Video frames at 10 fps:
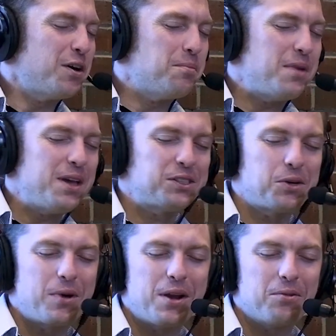
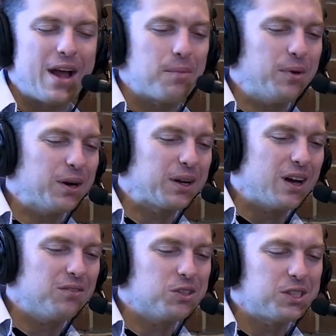Amazing way to wrap our
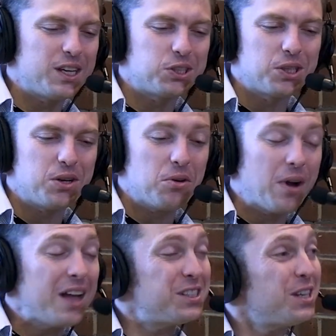conversation.
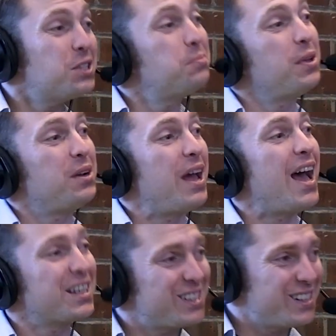Razi, it's been
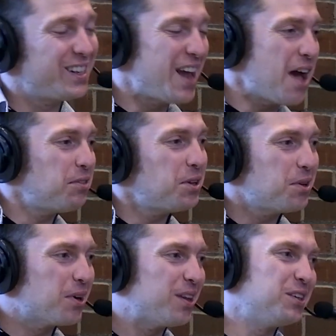excellent having you here on